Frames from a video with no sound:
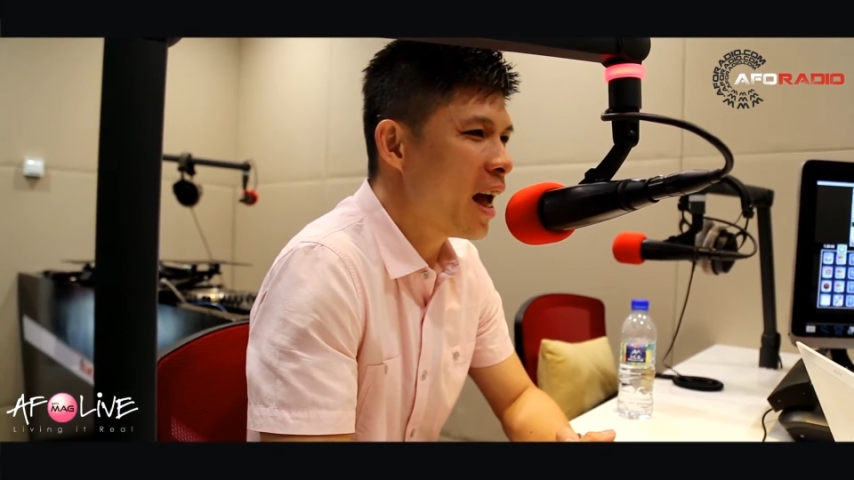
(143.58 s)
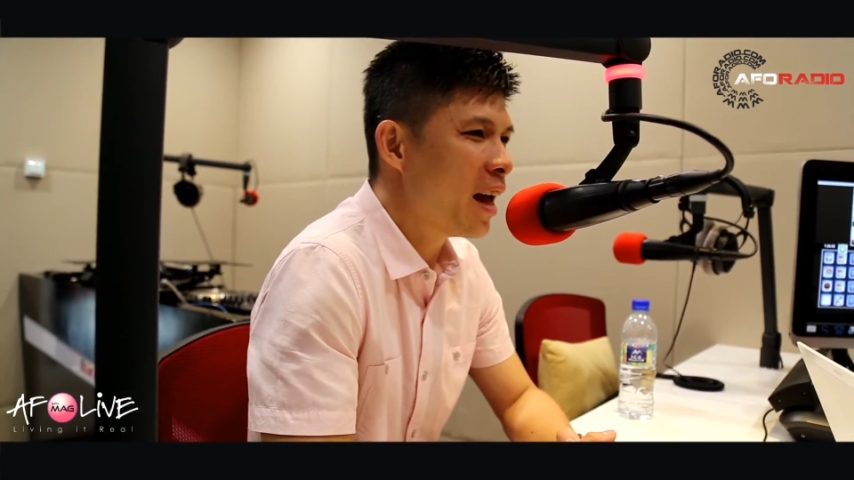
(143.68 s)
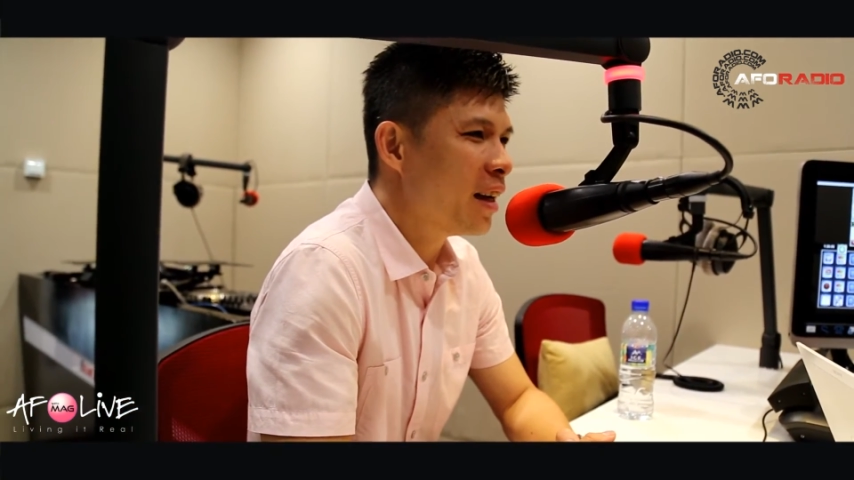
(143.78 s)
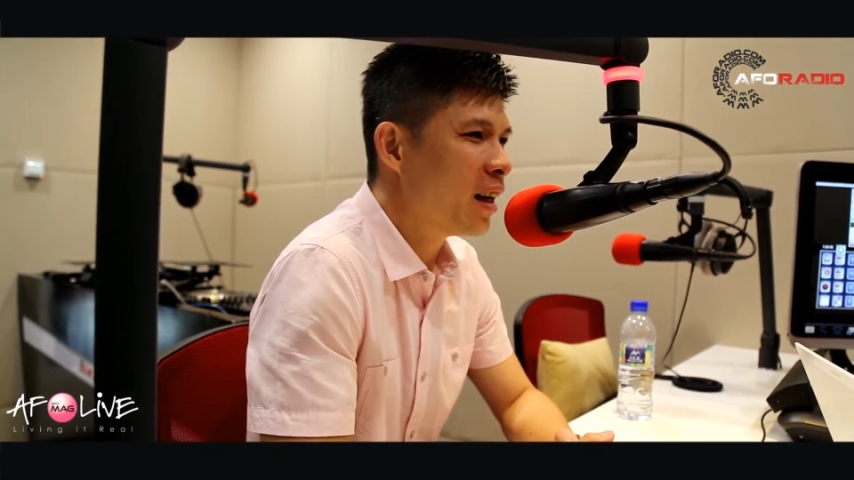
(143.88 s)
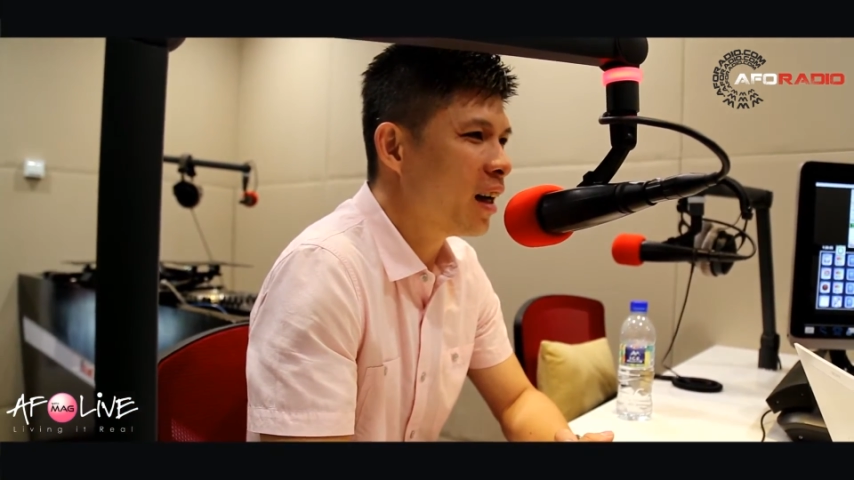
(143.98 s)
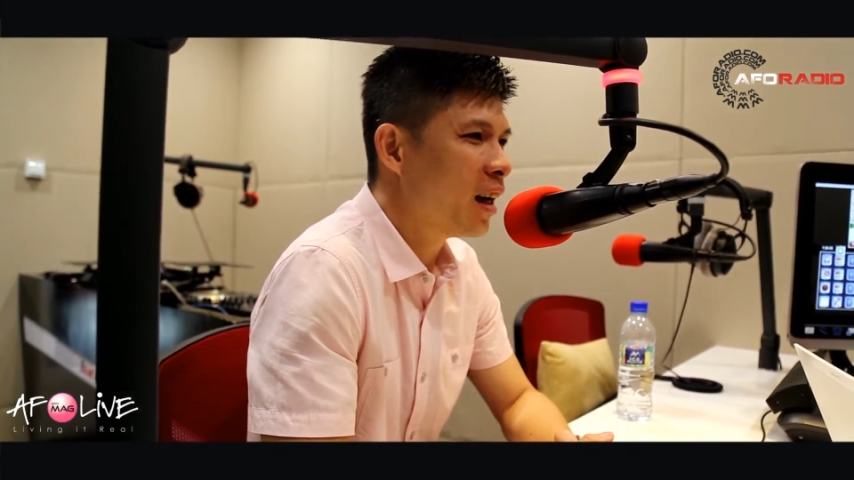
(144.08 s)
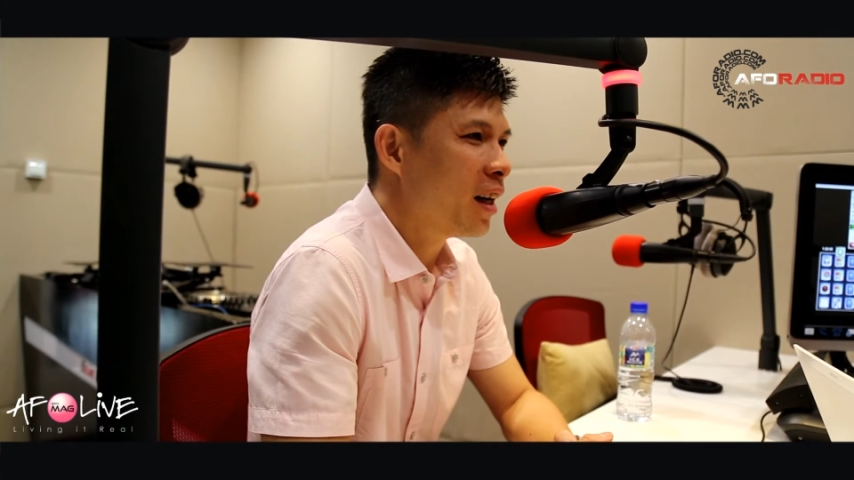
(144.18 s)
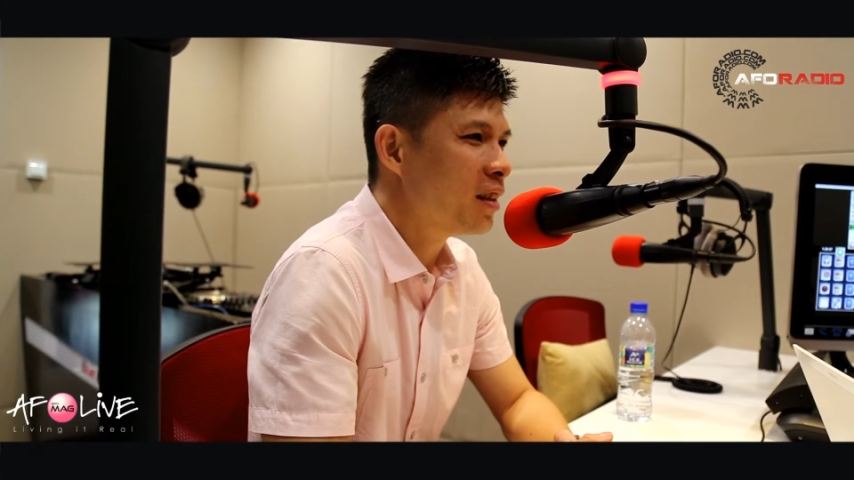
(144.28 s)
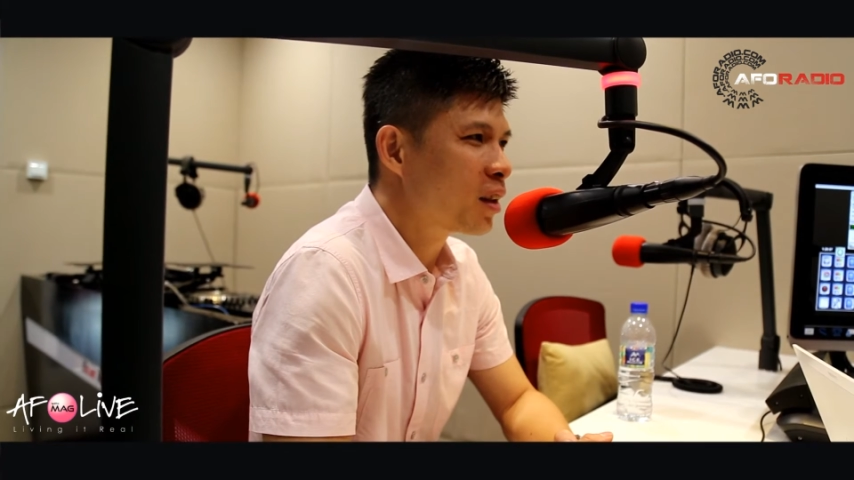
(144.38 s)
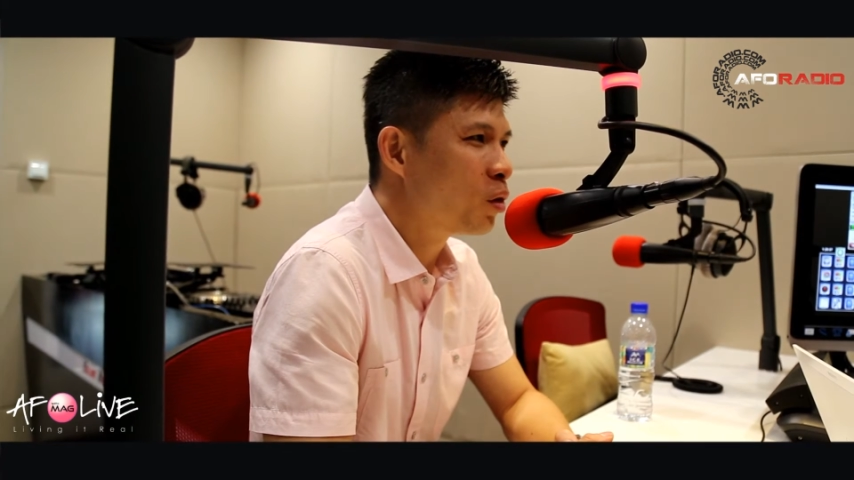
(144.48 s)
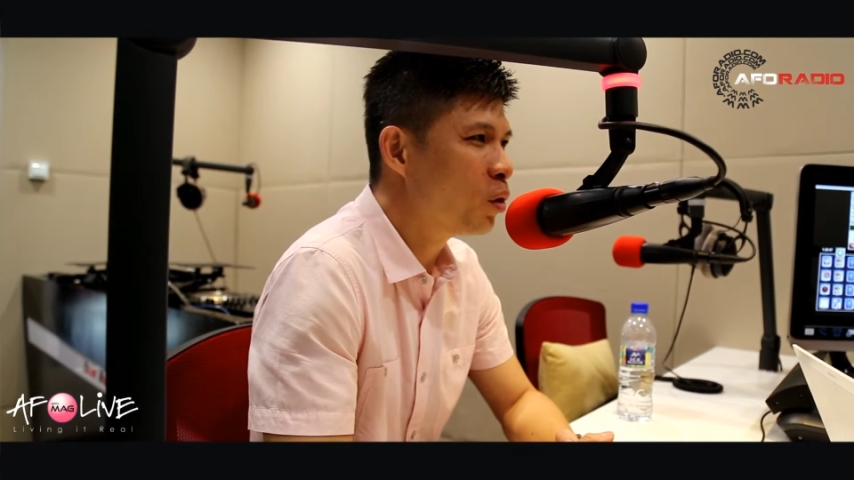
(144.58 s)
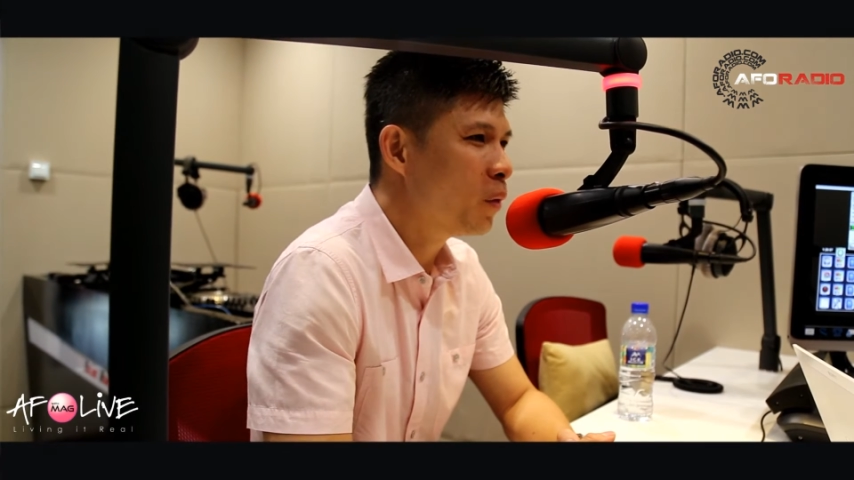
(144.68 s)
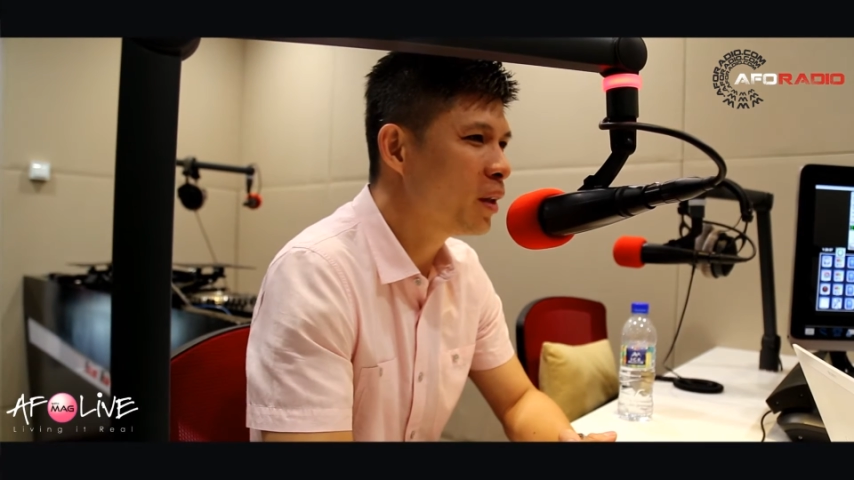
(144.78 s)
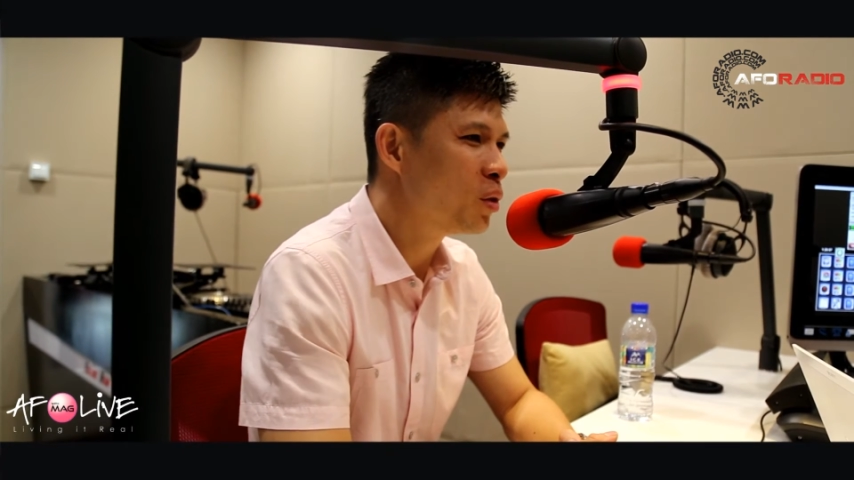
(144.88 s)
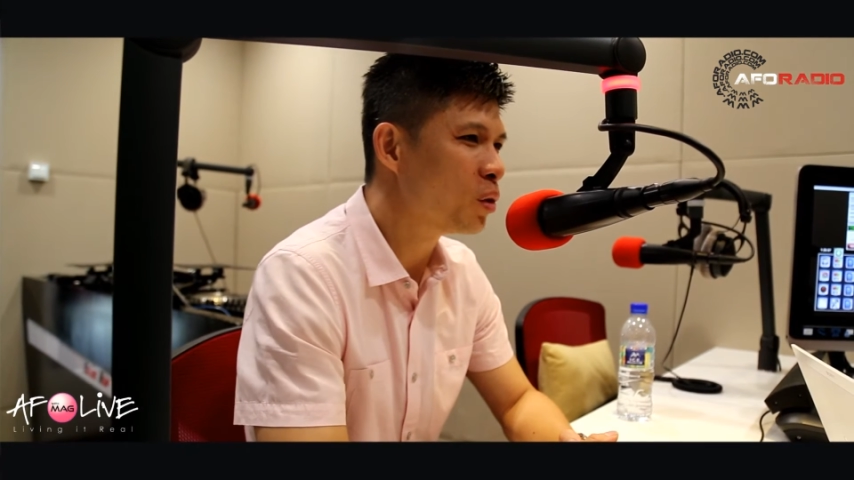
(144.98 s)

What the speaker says: And it's a good way